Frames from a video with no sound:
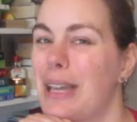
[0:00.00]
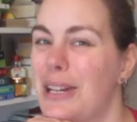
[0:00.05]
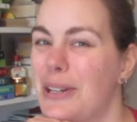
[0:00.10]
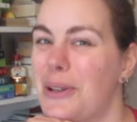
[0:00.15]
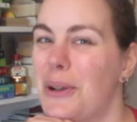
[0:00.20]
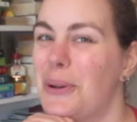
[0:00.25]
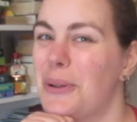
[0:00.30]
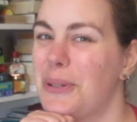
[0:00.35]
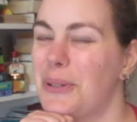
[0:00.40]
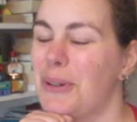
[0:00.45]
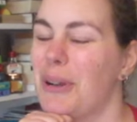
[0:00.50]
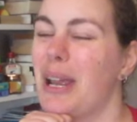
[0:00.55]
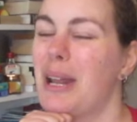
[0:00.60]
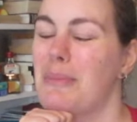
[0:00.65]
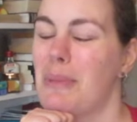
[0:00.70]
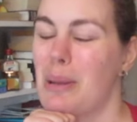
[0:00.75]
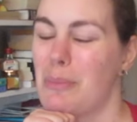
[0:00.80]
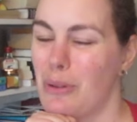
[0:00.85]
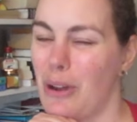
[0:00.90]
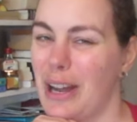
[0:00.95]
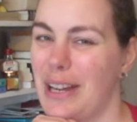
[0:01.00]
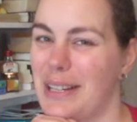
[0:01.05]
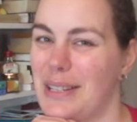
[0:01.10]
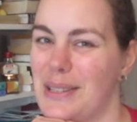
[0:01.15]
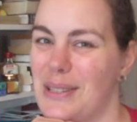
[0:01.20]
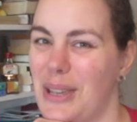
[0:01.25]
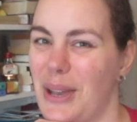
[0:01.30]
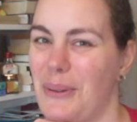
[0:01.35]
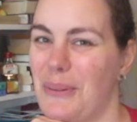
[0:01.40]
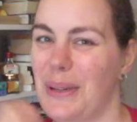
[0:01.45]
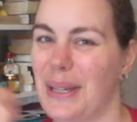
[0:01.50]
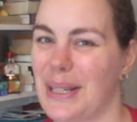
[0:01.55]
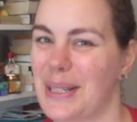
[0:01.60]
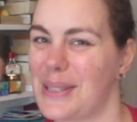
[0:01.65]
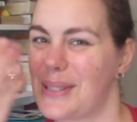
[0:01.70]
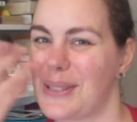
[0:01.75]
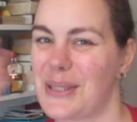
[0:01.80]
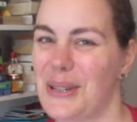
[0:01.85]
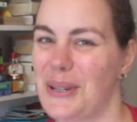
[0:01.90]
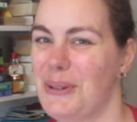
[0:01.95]
getting older, and my brain is going,
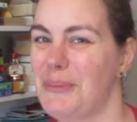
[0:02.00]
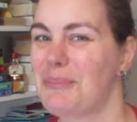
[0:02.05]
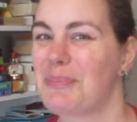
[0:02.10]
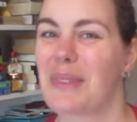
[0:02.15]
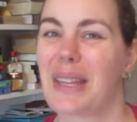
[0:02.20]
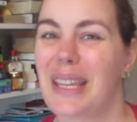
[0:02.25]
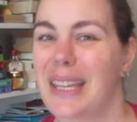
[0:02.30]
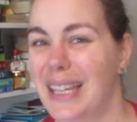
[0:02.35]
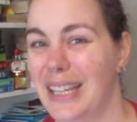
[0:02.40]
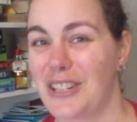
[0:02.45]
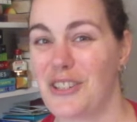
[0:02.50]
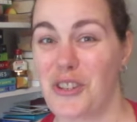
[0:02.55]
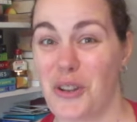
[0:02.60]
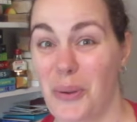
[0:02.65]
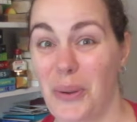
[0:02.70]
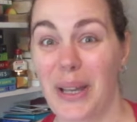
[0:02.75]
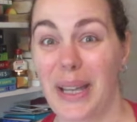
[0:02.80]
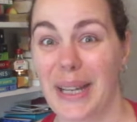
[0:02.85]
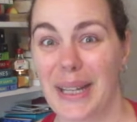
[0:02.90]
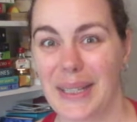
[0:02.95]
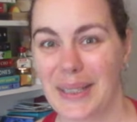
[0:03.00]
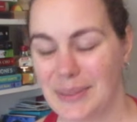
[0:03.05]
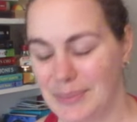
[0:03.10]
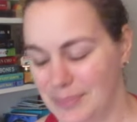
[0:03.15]
so enjoy.